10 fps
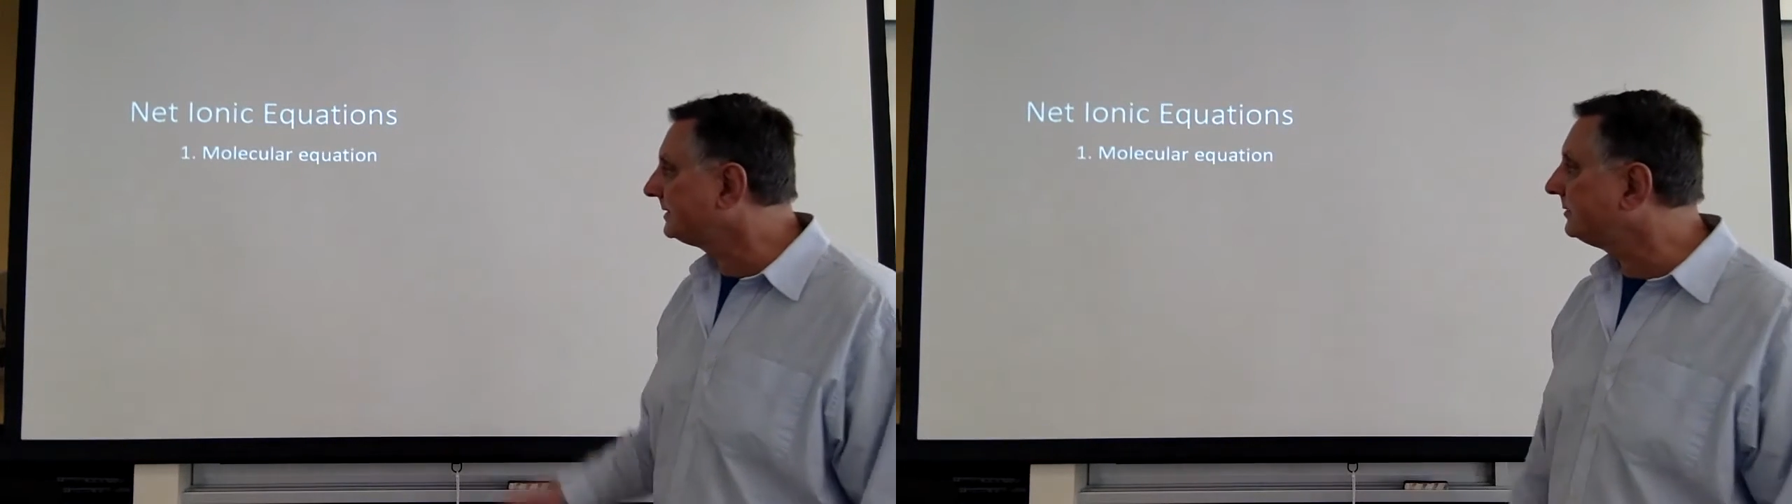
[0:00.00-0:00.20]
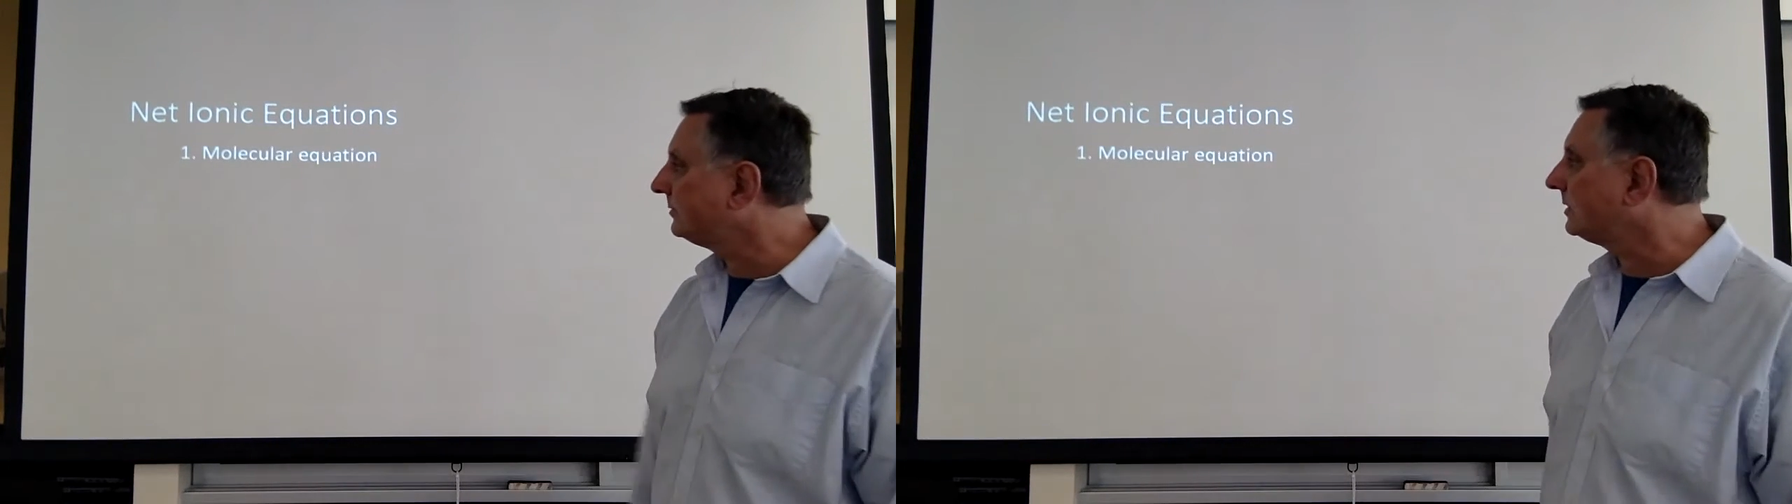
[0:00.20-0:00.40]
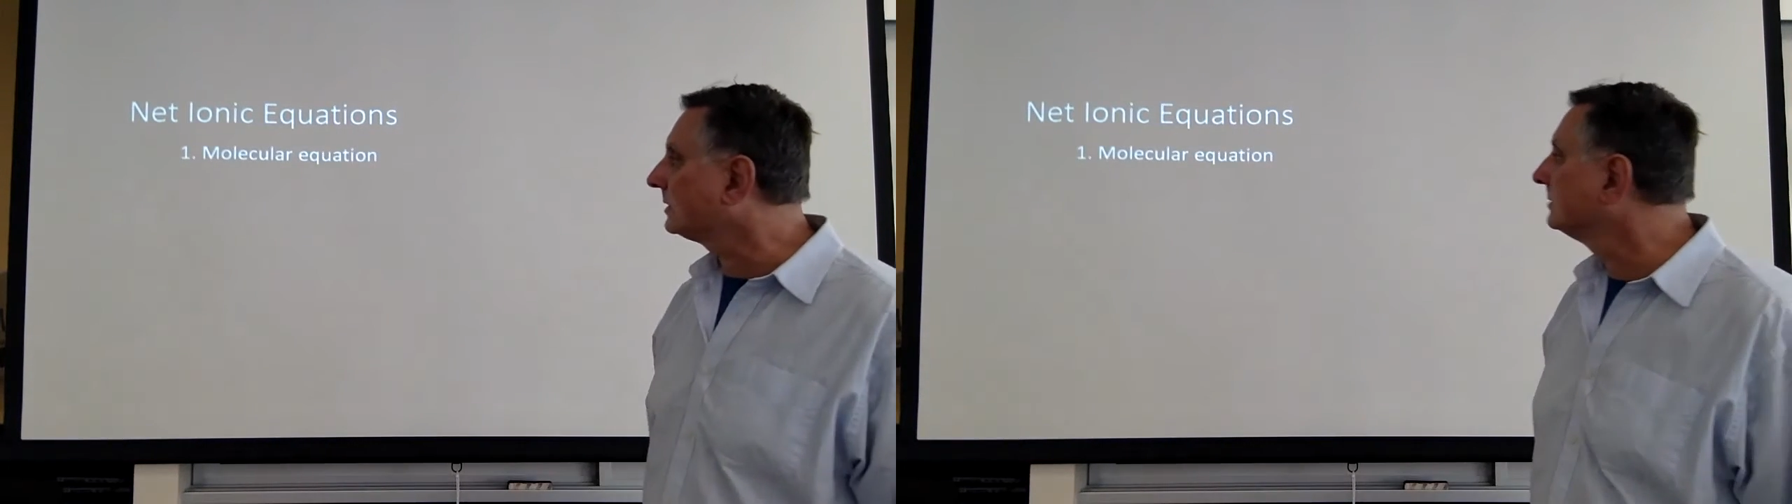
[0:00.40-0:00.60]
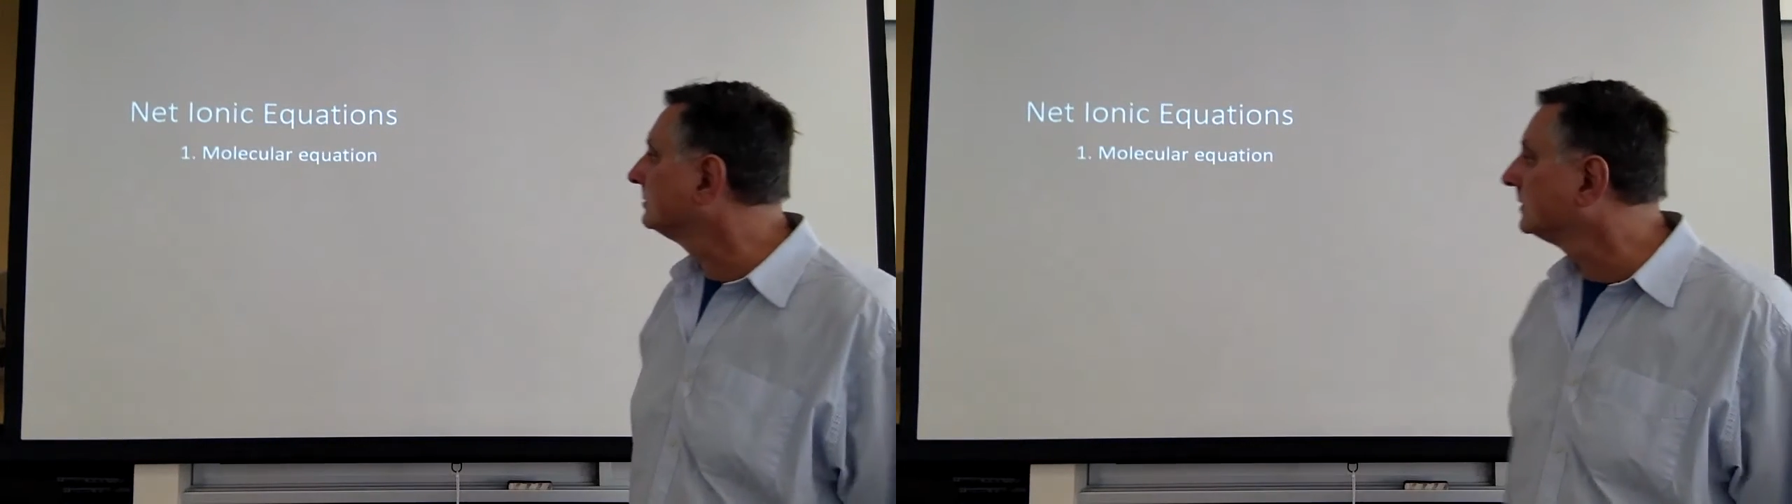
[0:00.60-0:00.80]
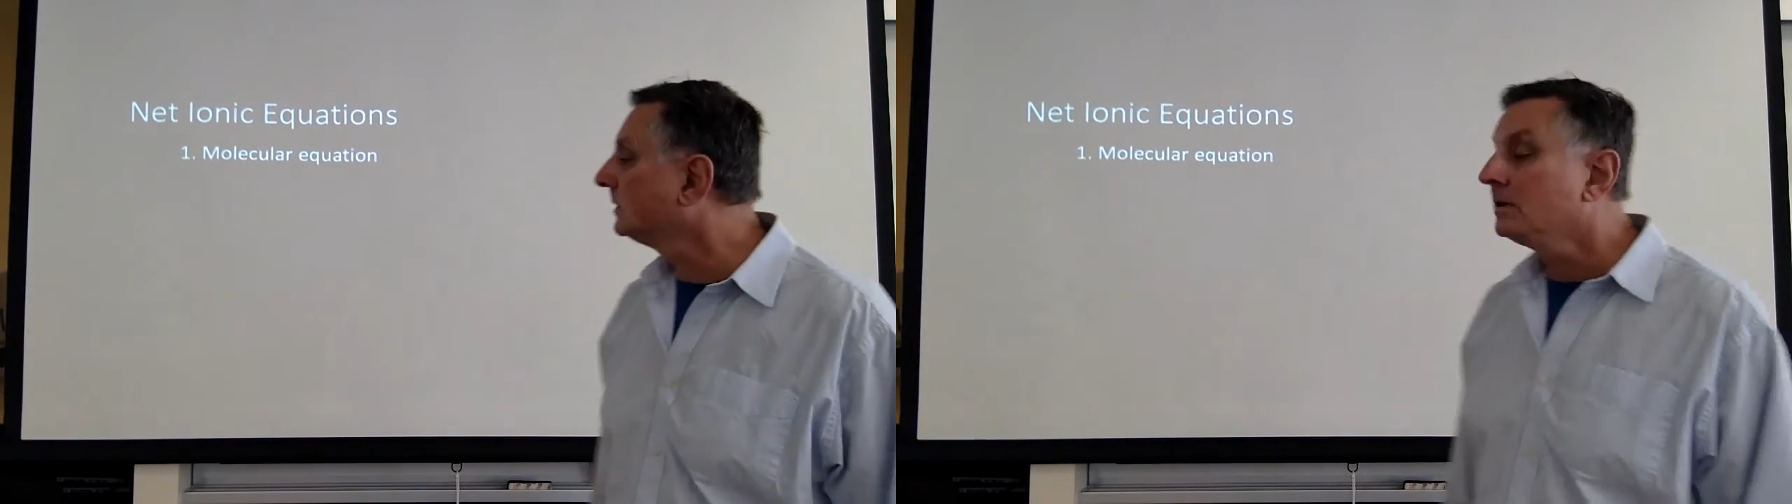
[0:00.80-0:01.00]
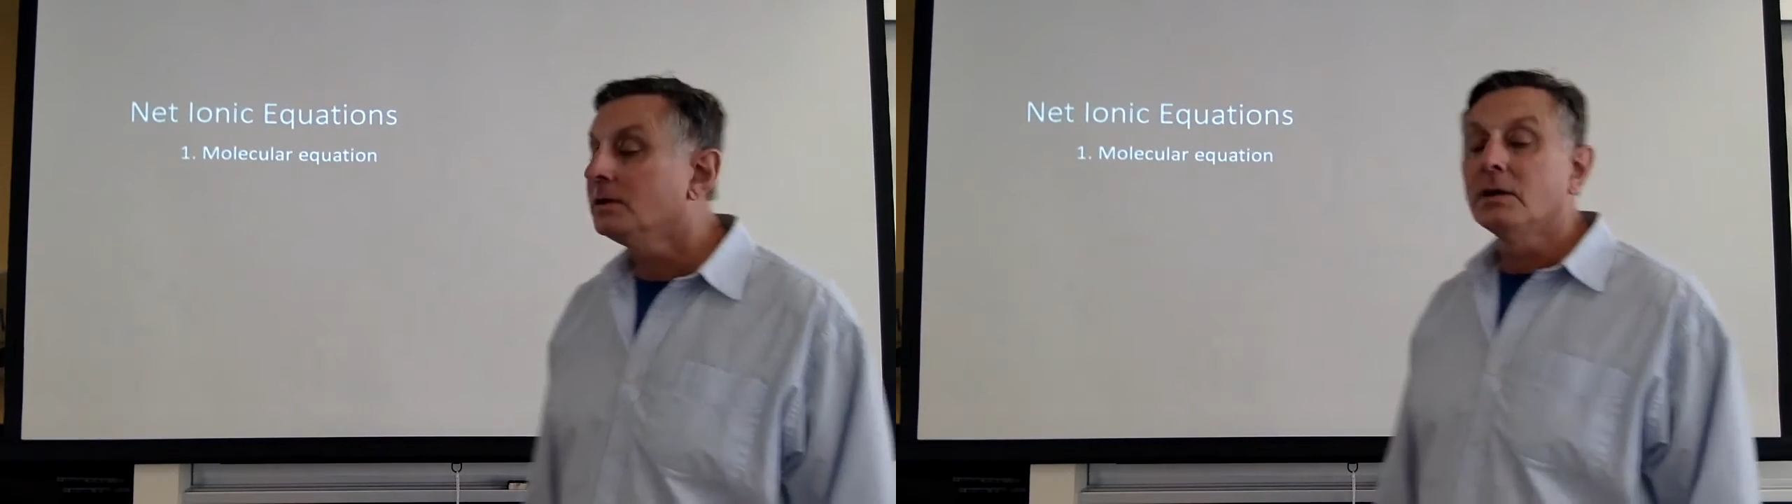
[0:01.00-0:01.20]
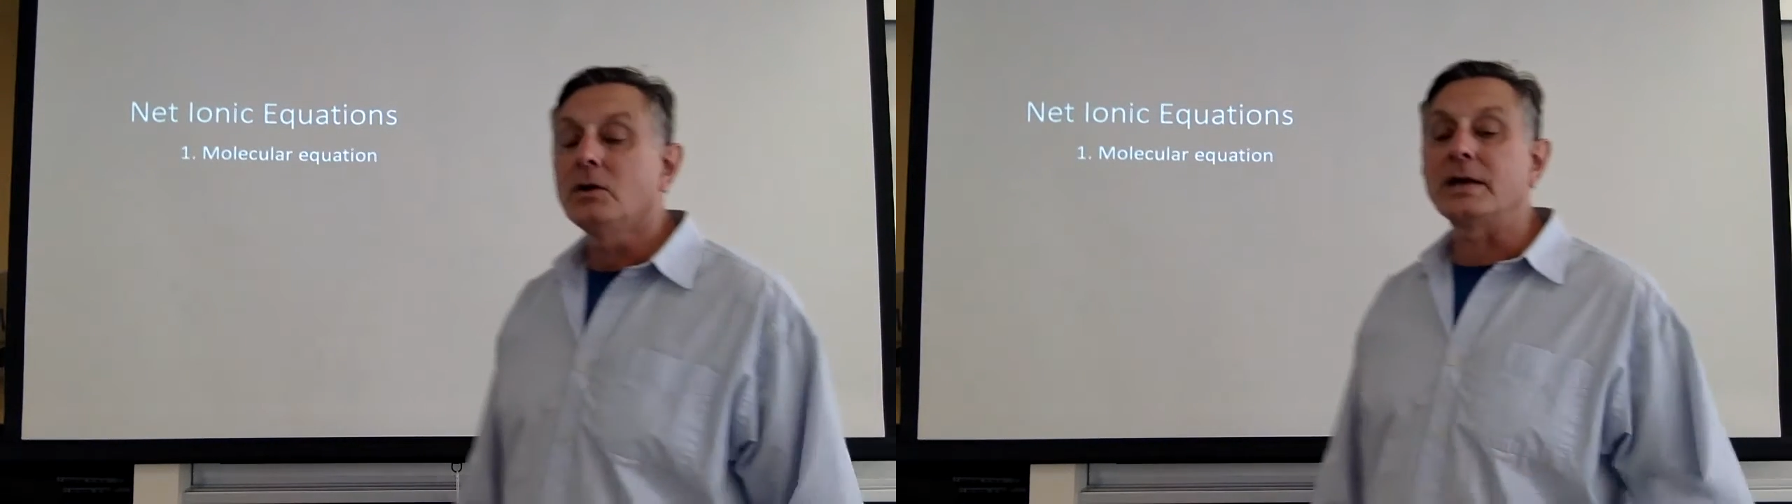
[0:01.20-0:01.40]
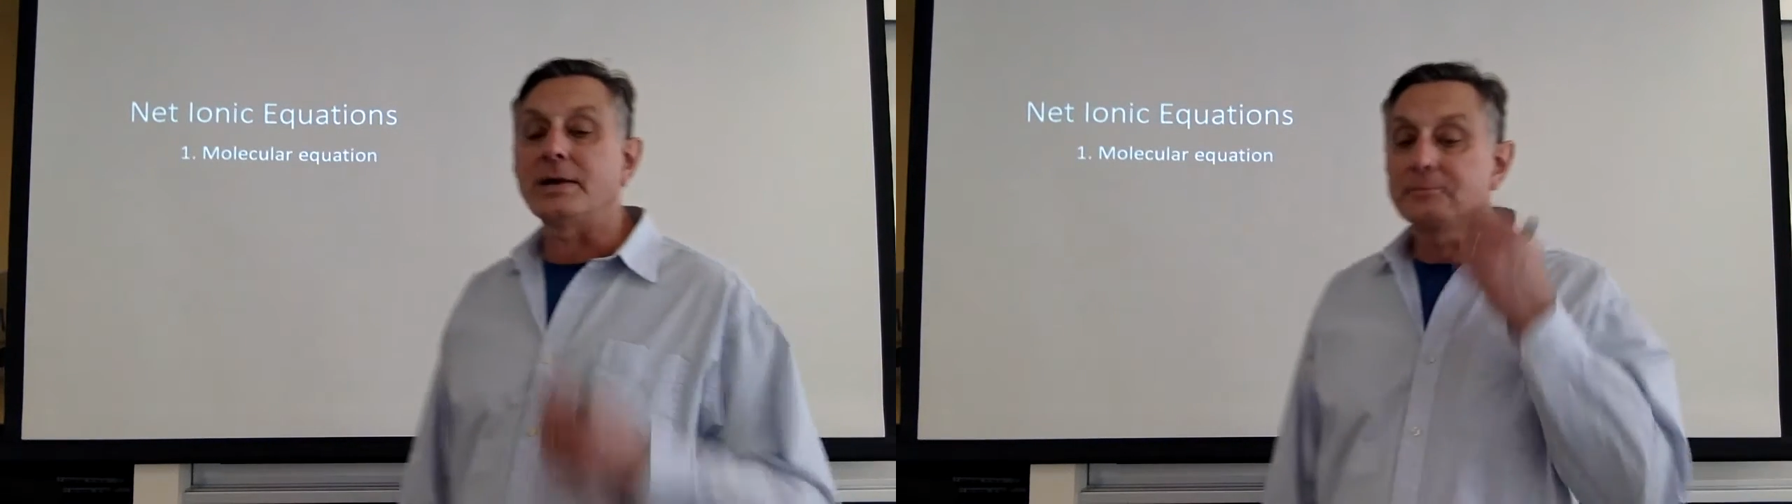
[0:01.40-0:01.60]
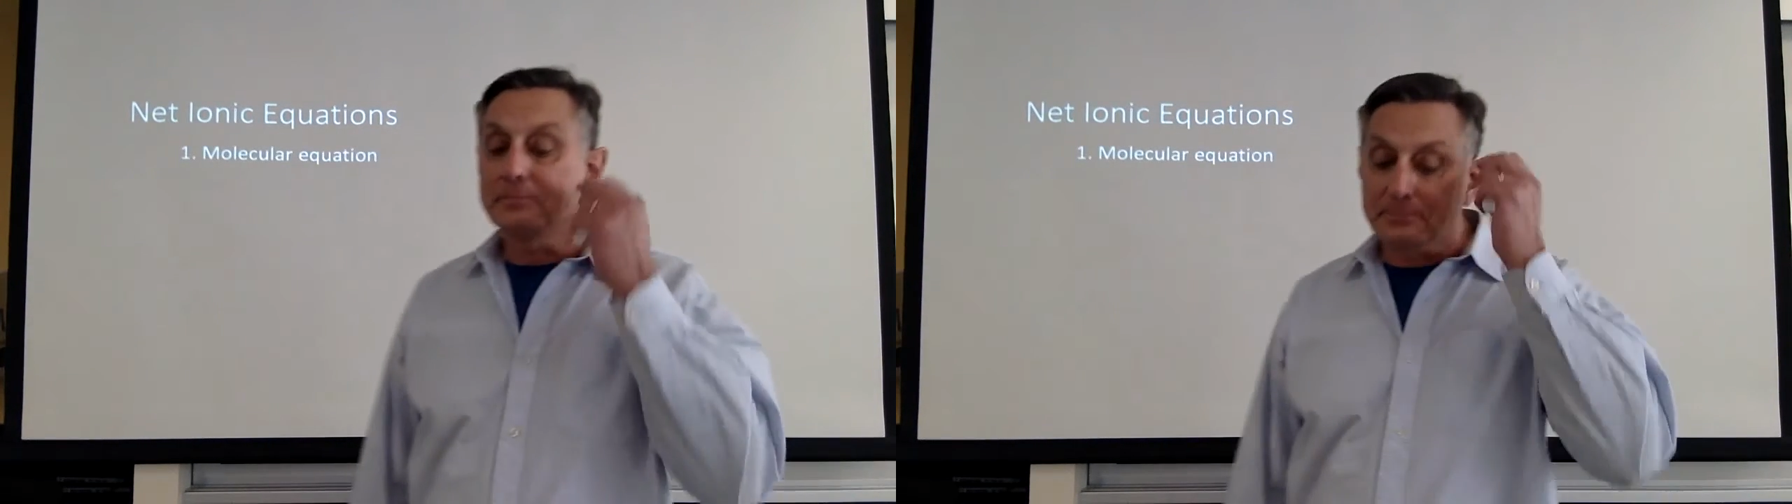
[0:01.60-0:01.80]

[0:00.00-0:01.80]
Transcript: didn't work. Okay,